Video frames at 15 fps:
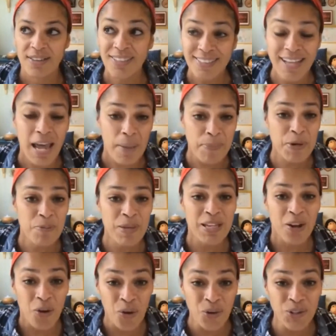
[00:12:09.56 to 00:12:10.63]
This happened to
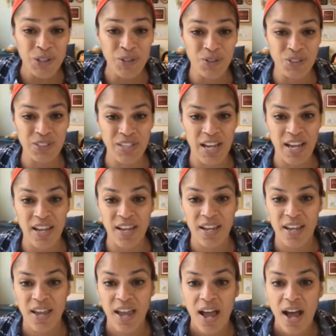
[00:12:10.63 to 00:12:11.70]
me earlier today.
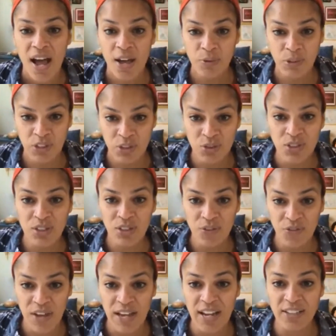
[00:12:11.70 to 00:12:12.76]
I was using the
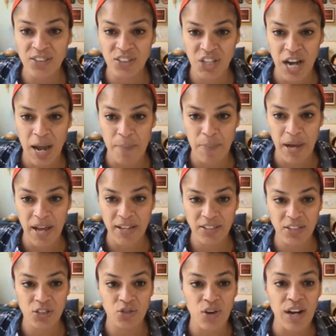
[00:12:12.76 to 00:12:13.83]
FedEx
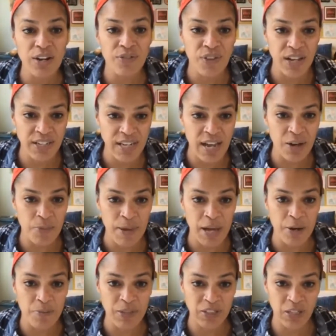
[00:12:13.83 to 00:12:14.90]
chatbot to try to find out
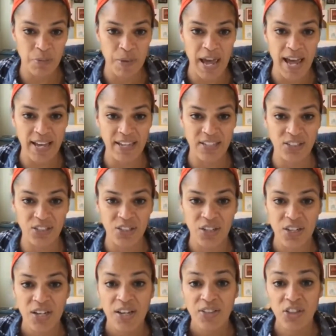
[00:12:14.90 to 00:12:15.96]
about a missing package.
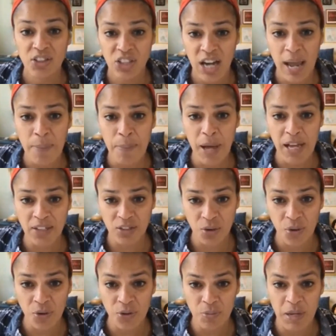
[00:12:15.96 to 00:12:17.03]
The chatbot
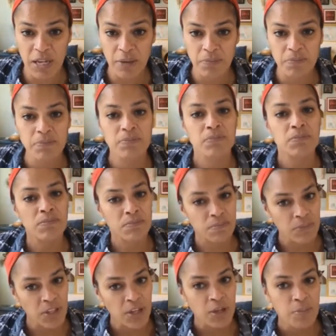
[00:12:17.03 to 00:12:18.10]
told me,
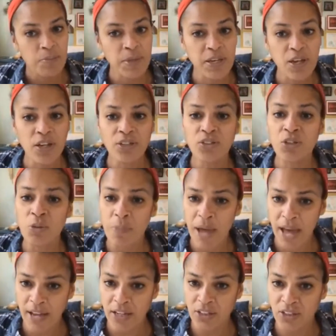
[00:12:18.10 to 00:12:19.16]
because your
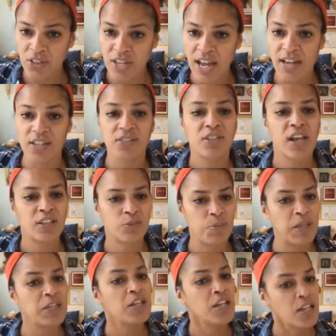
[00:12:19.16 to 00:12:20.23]
package status has
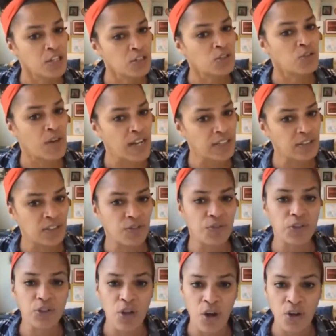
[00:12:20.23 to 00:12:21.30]
been in transit
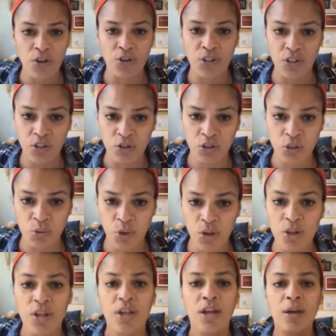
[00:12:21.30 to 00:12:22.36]
for longer than
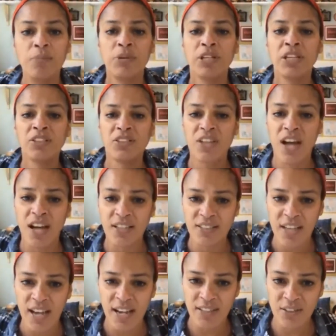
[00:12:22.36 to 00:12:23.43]
usual, please
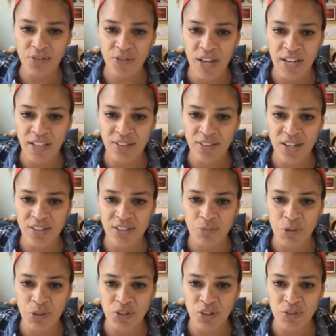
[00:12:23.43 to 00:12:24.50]
contact a FedEx
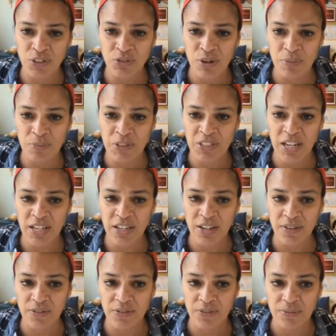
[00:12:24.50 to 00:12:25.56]
customer service
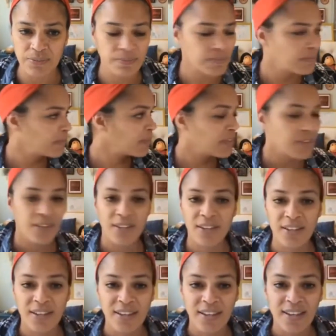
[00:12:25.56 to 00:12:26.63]
representative.
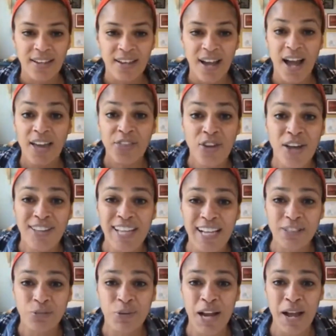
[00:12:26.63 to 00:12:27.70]
I thought
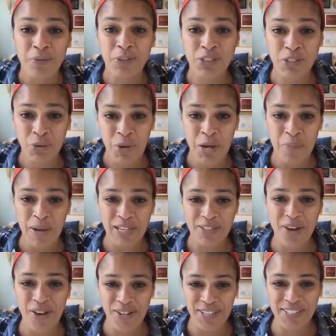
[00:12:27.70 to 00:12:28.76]
that's what I was doing by
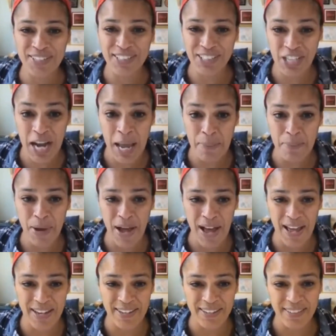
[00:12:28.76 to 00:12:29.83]
talking to the
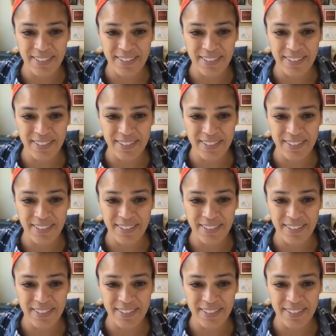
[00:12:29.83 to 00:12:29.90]
chatbot.